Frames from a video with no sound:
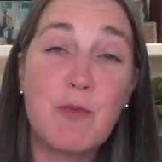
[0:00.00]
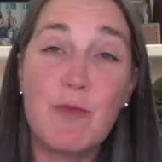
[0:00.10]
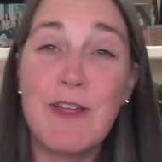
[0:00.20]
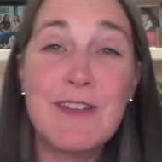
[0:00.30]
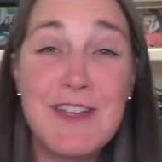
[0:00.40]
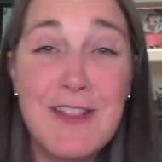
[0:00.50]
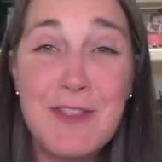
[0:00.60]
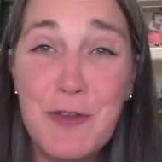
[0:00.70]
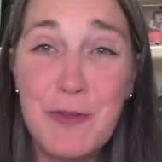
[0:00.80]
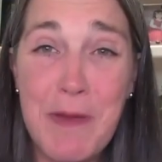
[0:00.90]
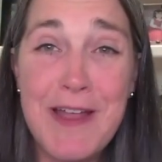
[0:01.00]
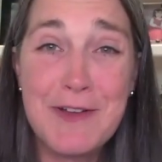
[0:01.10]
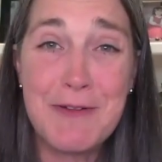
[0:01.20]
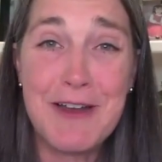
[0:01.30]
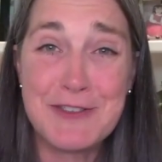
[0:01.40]
Let's get those
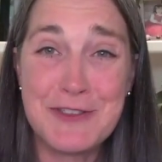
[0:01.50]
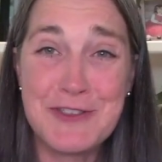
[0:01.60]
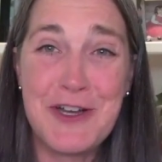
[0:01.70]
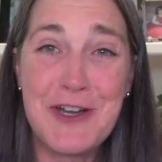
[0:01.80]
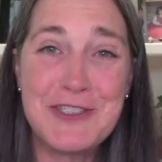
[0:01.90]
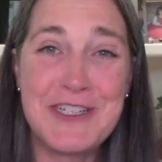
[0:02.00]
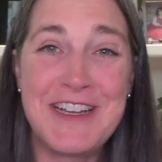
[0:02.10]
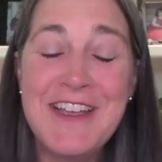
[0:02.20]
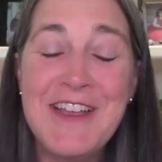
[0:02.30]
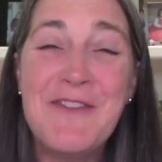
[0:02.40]
bi-directional charging